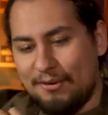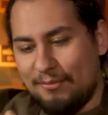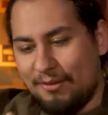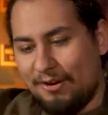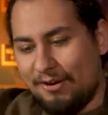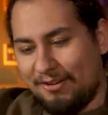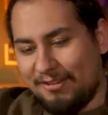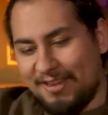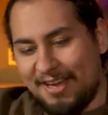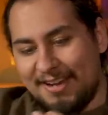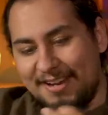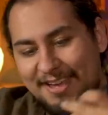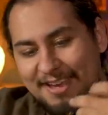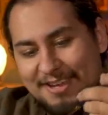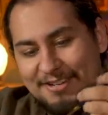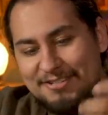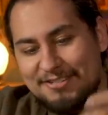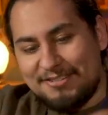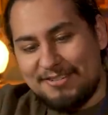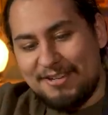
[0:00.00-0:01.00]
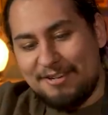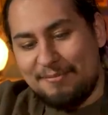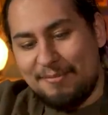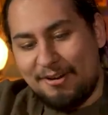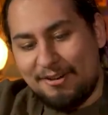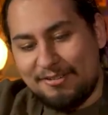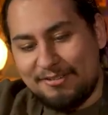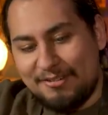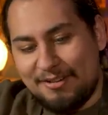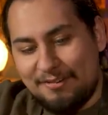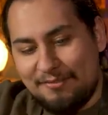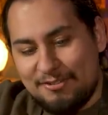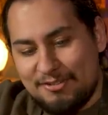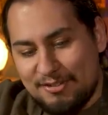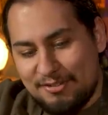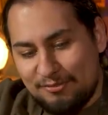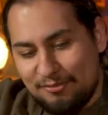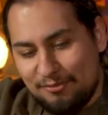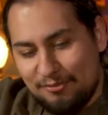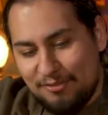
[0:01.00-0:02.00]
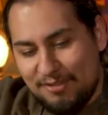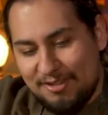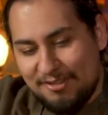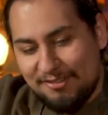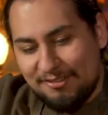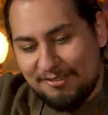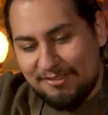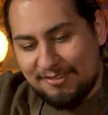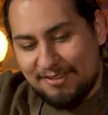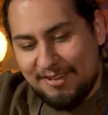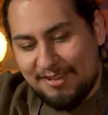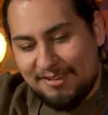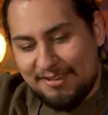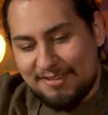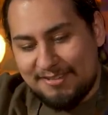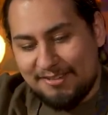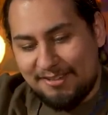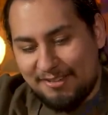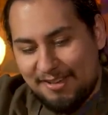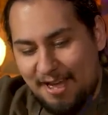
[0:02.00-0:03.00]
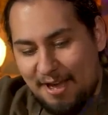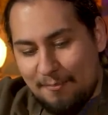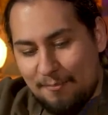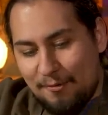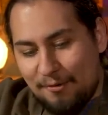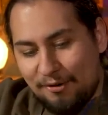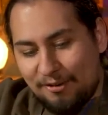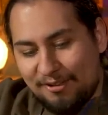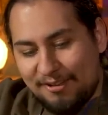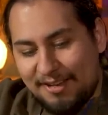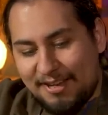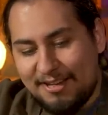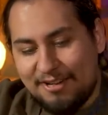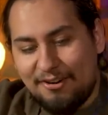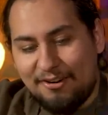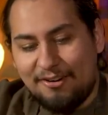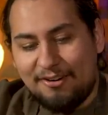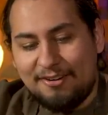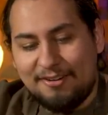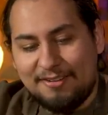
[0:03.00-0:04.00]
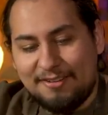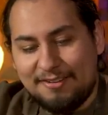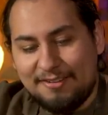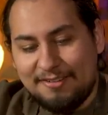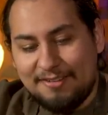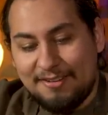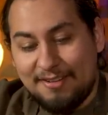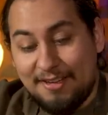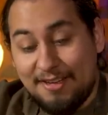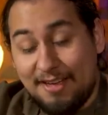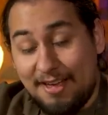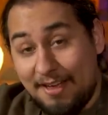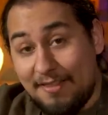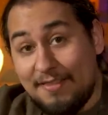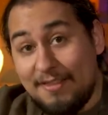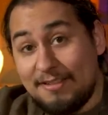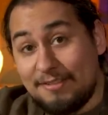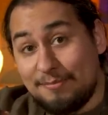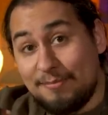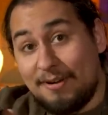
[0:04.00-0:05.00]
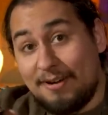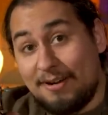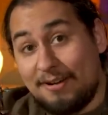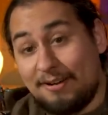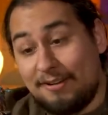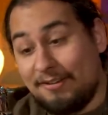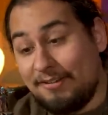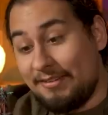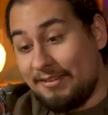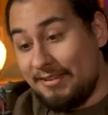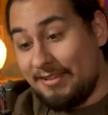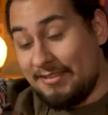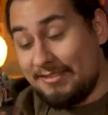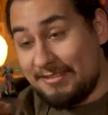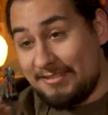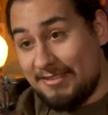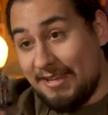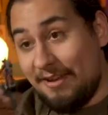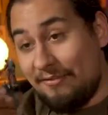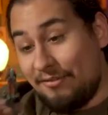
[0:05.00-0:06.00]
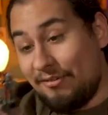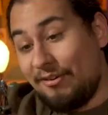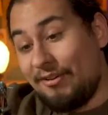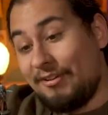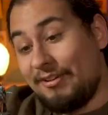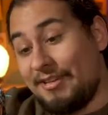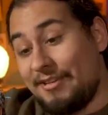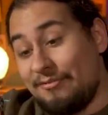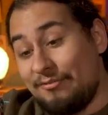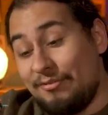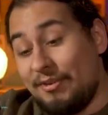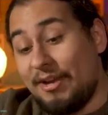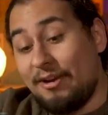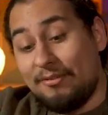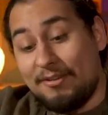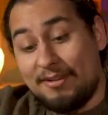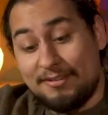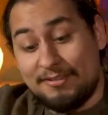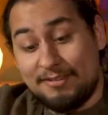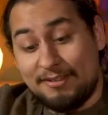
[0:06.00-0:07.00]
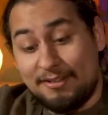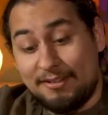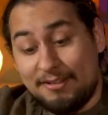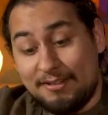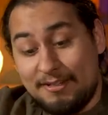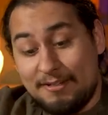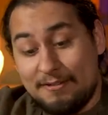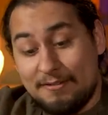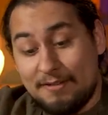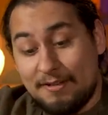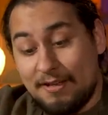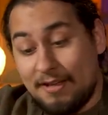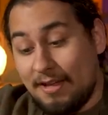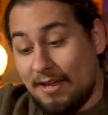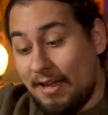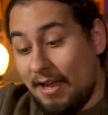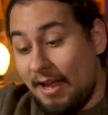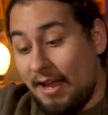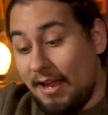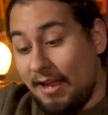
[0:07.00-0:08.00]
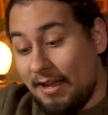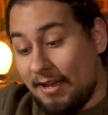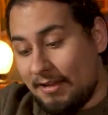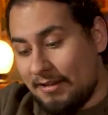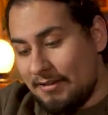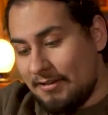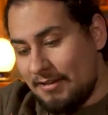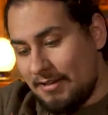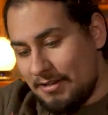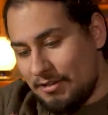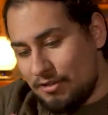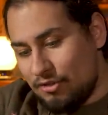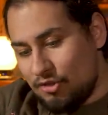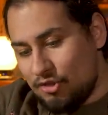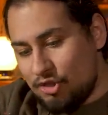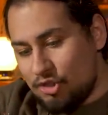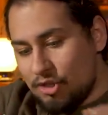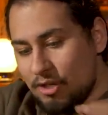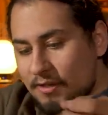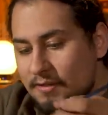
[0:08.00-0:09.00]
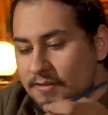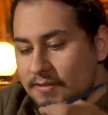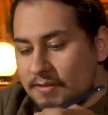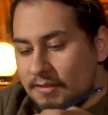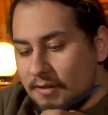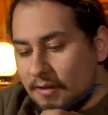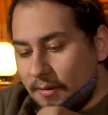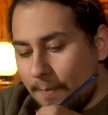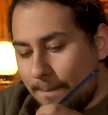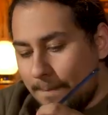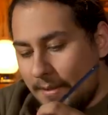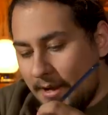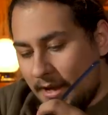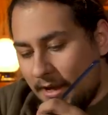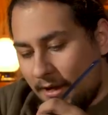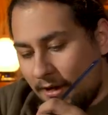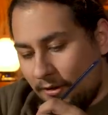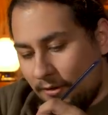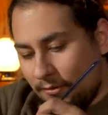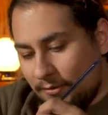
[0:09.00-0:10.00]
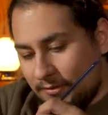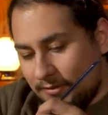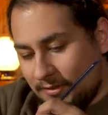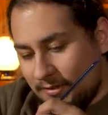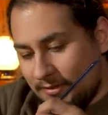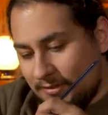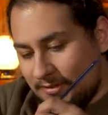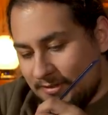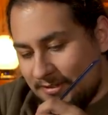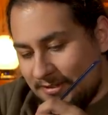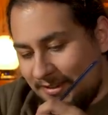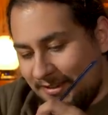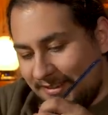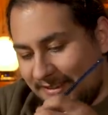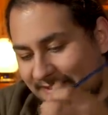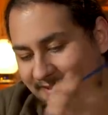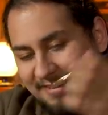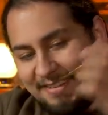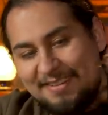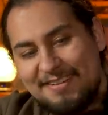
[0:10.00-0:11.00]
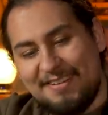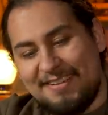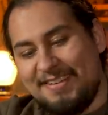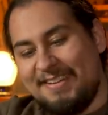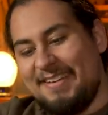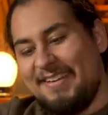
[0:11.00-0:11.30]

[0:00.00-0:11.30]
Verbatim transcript: where a lot of Age of Sigmar stuff just feels like it's a lot more lighthearted. And this model is definitely very silly. And it is just about done.